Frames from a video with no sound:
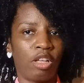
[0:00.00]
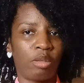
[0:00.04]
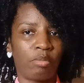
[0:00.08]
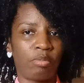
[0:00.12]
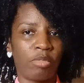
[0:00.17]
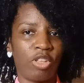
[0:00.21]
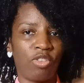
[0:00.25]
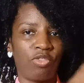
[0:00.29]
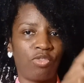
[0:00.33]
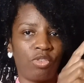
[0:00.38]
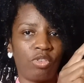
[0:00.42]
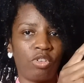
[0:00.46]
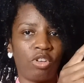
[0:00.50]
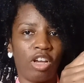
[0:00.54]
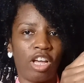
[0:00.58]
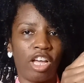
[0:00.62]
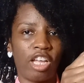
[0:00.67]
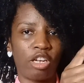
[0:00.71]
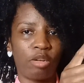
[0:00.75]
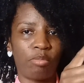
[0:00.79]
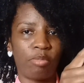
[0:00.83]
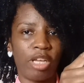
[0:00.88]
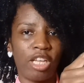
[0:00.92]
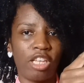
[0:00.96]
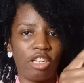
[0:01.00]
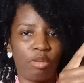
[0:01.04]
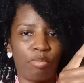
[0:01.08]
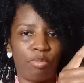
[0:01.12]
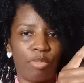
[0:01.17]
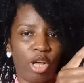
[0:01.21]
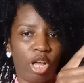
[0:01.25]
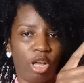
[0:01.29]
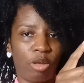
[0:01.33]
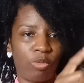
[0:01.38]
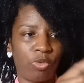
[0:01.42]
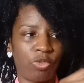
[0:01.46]
If you know how to make the
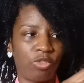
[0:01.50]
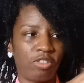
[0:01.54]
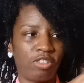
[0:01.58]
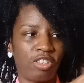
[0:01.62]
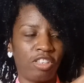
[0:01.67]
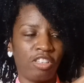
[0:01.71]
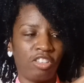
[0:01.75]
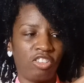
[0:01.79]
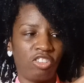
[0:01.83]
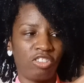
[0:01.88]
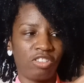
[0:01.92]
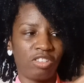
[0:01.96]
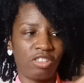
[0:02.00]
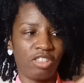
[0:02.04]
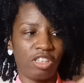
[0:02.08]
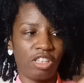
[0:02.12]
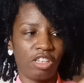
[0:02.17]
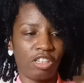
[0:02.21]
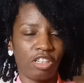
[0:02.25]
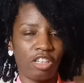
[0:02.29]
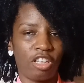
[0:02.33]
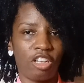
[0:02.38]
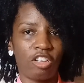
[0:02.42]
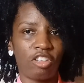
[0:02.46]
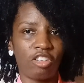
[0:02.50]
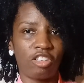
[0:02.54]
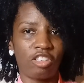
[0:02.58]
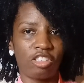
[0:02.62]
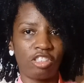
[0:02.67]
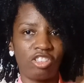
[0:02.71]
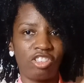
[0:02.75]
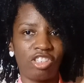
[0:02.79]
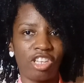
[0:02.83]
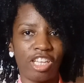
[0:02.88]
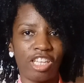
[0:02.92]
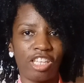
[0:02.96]
bobble stitches and the color
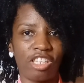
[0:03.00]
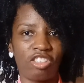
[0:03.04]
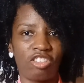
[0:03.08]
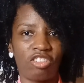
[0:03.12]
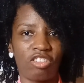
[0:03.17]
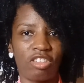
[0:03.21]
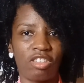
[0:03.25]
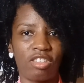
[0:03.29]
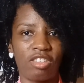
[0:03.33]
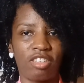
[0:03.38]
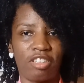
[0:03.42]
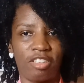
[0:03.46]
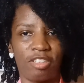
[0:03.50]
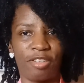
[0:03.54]
changes,